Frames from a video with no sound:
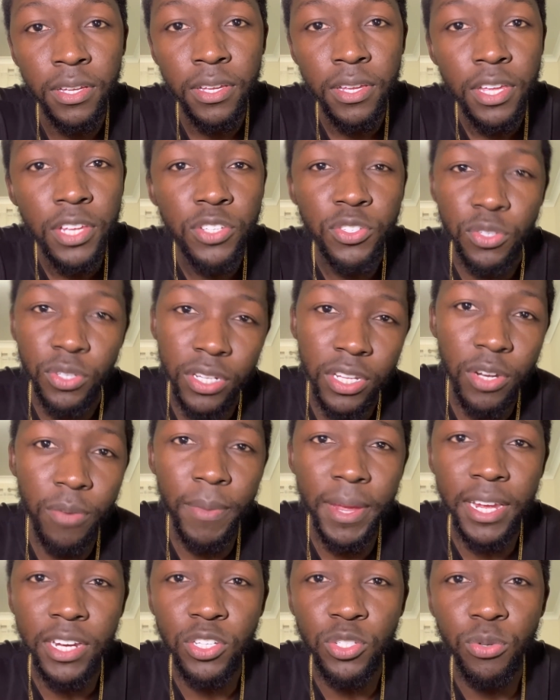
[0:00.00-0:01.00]
So you need to
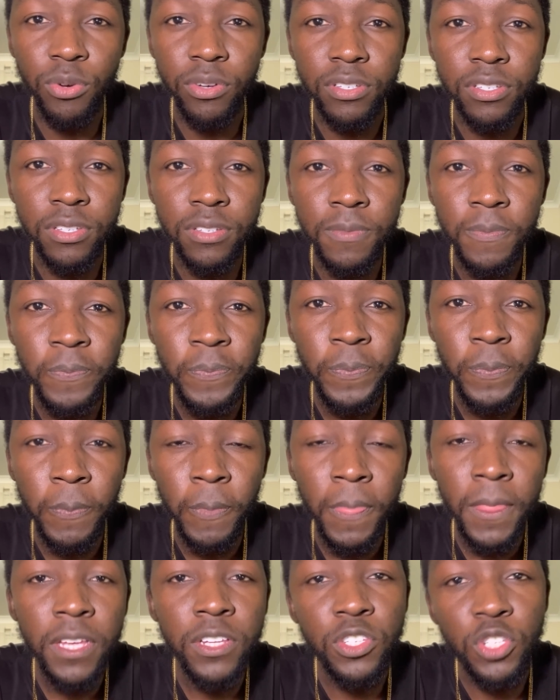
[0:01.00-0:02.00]
make a choice.
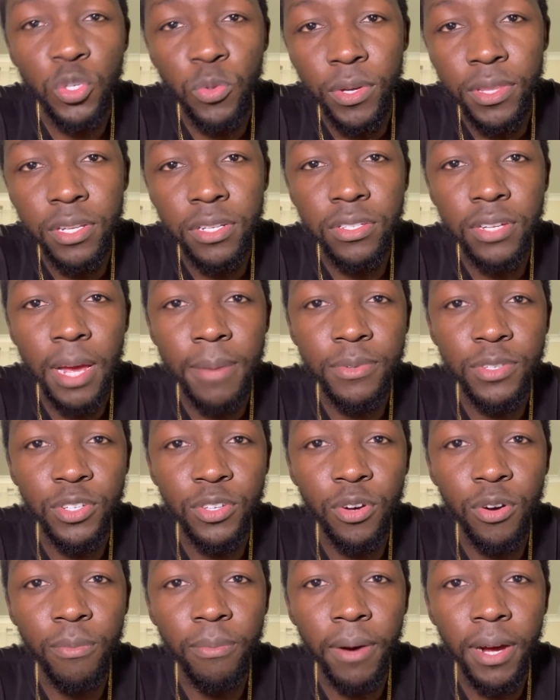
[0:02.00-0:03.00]
Do you want the time to
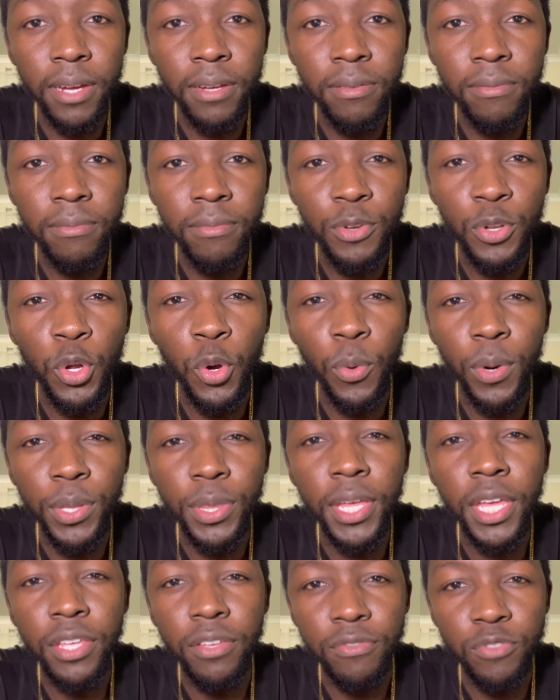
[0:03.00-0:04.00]
go by knowing
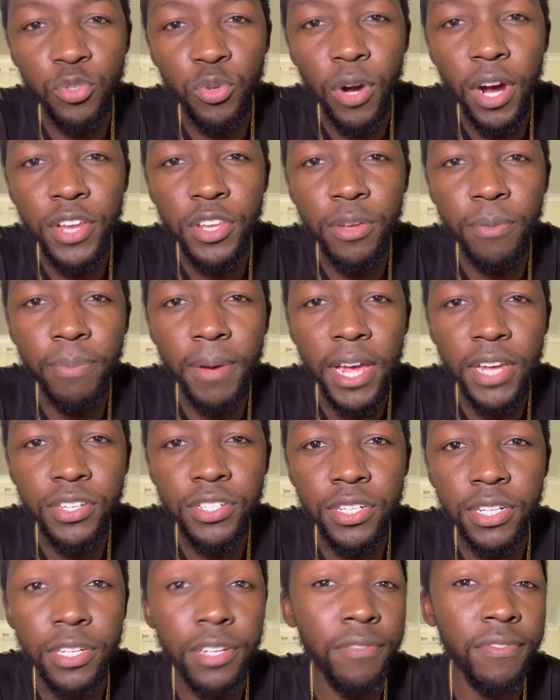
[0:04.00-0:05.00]
that you've tried your passion,
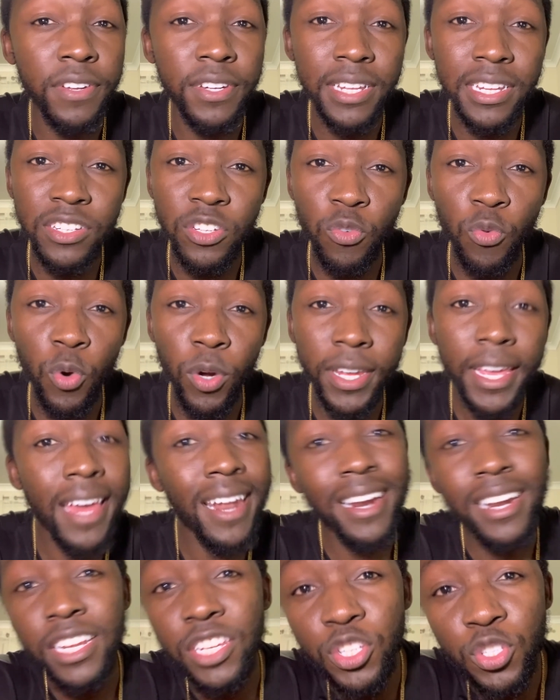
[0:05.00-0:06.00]
and if it doesn't work out, at
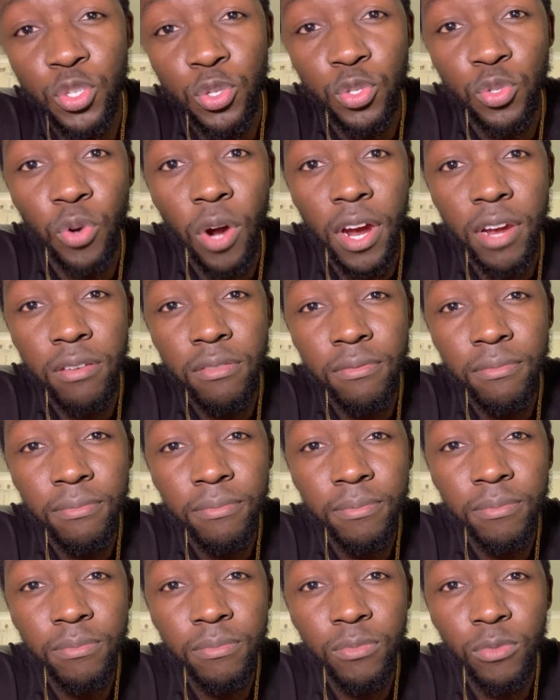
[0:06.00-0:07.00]
least you tried?
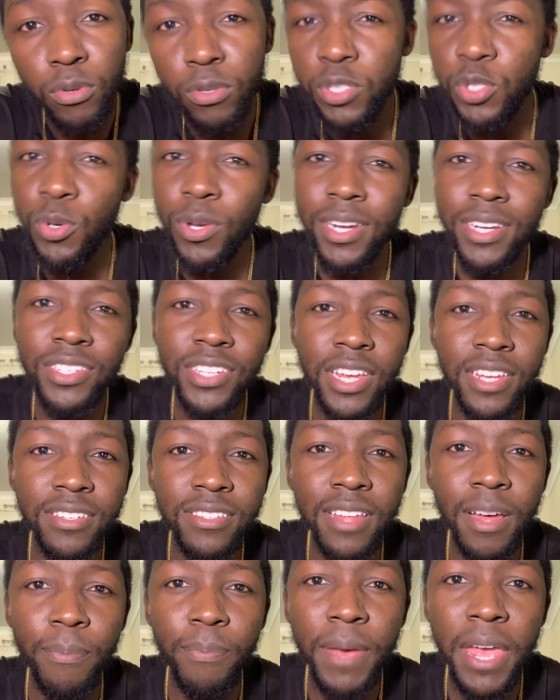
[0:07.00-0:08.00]
Or do you want to chase
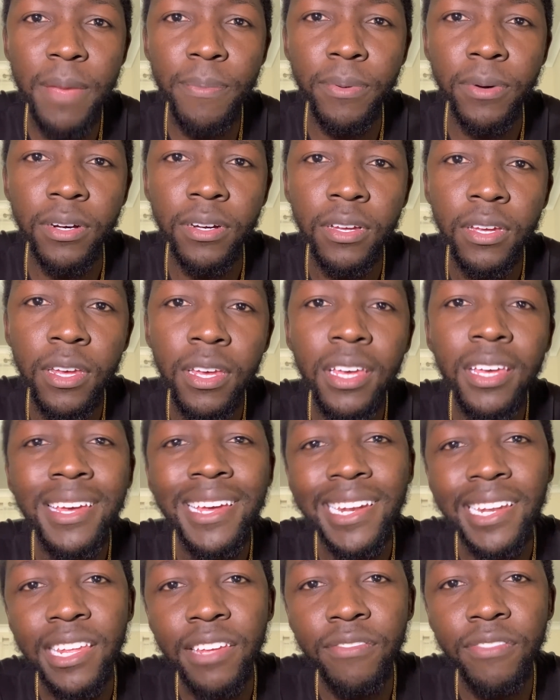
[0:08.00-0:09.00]
that paper
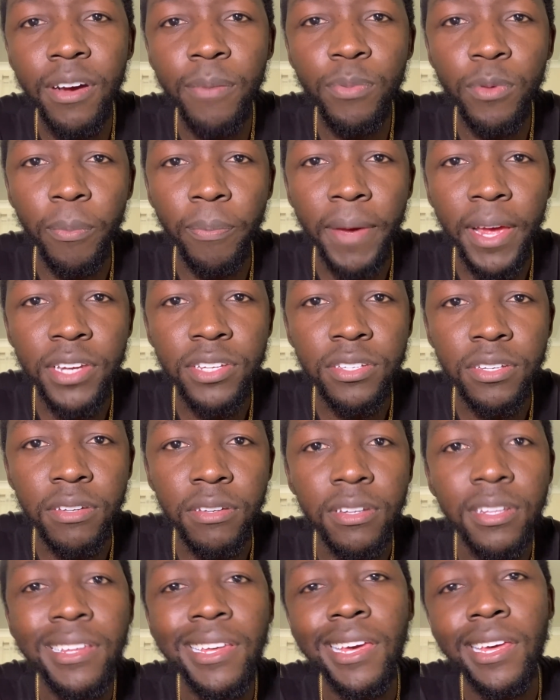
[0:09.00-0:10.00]
and give up your passion
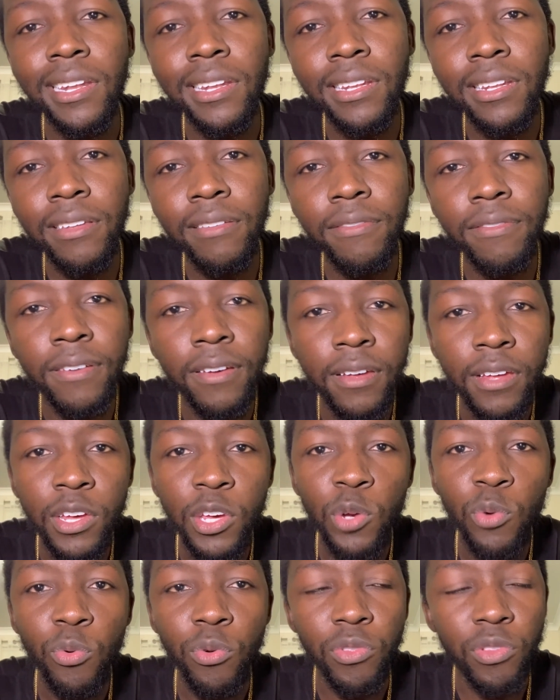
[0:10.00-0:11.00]
and live
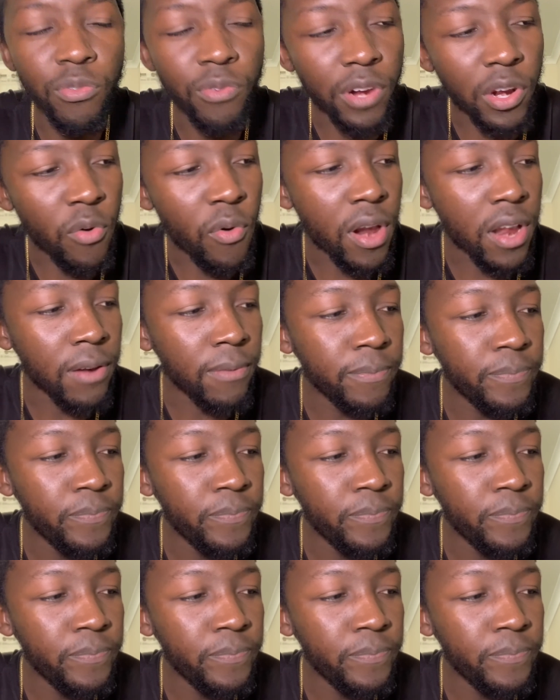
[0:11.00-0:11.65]
with the regret?